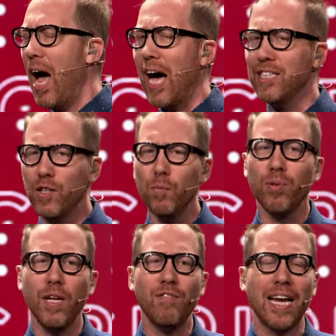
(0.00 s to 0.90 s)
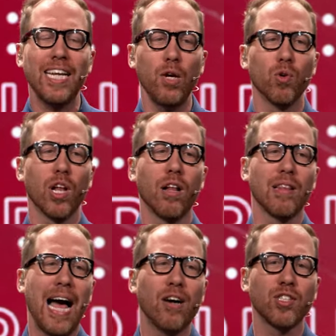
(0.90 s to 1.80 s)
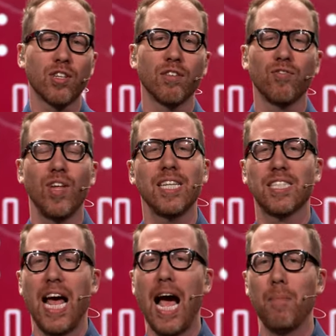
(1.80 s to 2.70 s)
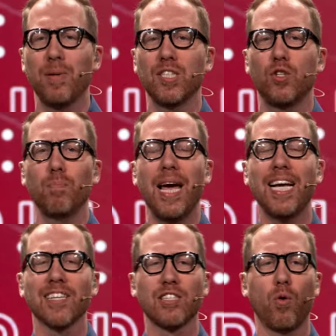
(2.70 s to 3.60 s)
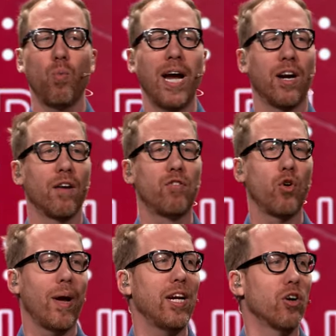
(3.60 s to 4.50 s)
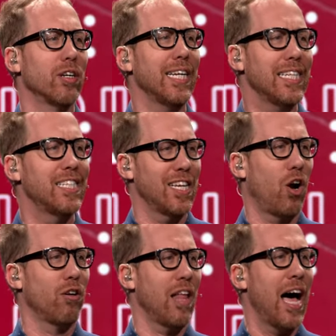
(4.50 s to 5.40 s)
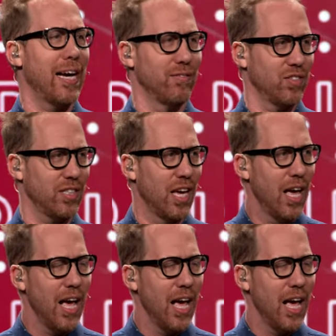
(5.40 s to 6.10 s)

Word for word: I do believe that He will allow certain things to happen to make us aware of greater needs in our lives.